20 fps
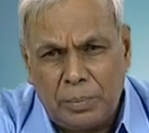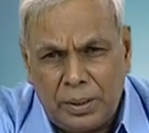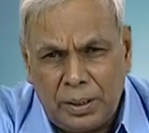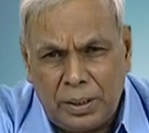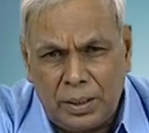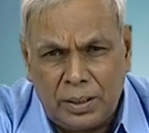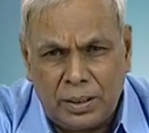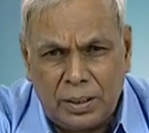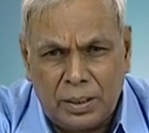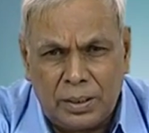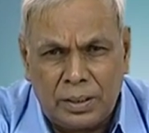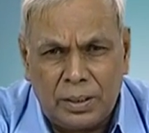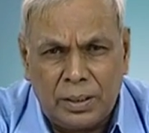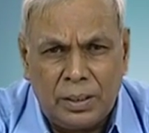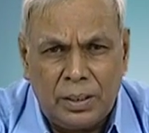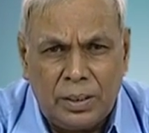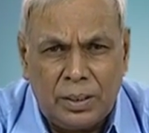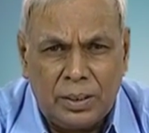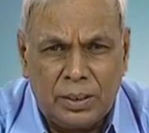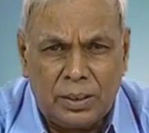preheater
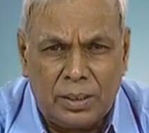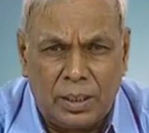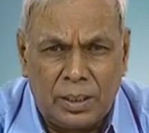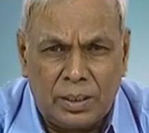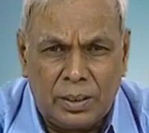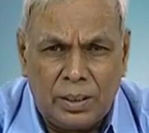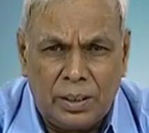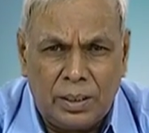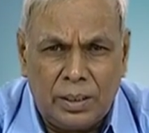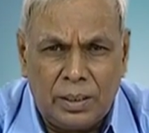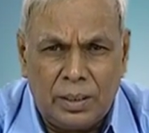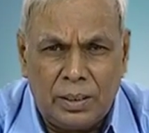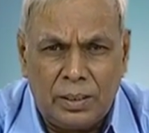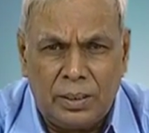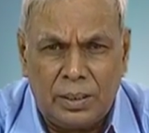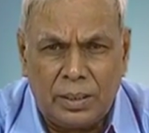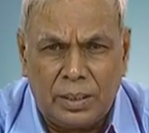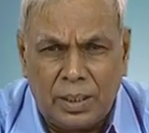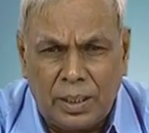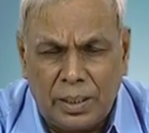are there
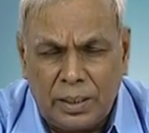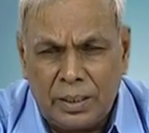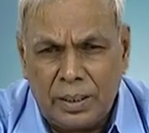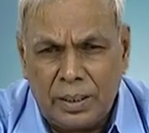just like